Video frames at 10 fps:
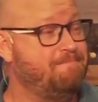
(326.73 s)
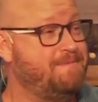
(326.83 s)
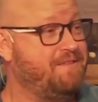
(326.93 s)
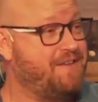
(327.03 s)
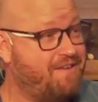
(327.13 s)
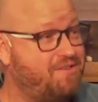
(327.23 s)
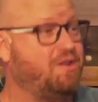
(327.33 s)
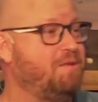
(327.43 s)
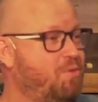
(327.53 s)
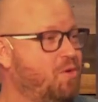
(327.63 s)
if you haven't got the
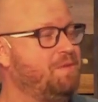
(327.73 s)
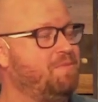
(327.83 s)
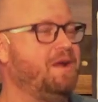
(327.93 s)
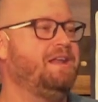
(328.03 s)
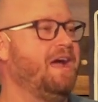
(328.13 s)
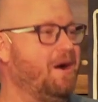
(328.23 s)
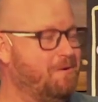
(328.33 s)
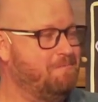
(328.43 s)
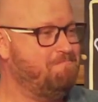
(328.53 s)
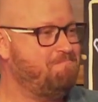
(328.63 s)
point by now,
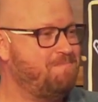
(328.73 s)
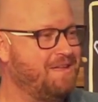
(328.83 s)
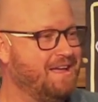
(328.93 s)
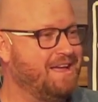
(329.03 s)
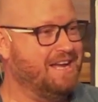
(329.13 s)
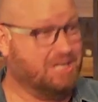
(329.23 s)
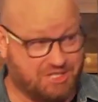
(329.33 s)
it's